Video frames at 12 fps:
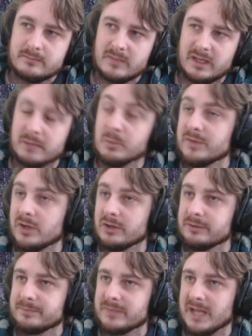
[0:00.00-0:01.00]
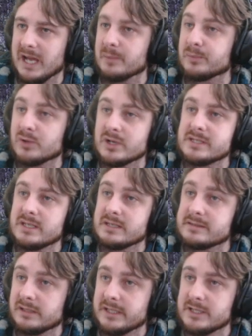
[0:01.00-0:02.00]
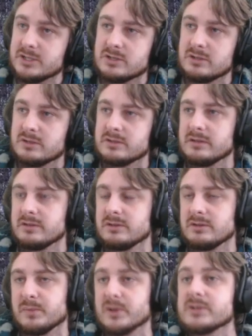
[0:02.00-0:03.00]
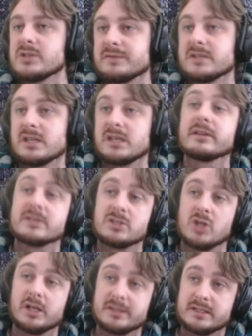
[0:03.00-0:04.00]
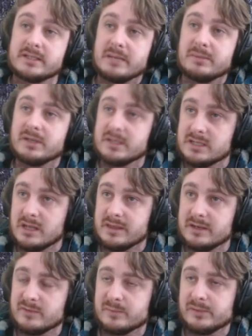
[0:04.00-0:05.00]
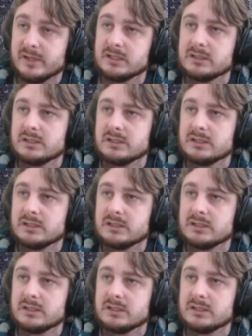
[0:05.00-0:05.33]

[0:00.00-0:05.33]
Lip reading: Moving on. Proxy is the leech. So the person you have to kill is not the demon, is another different player.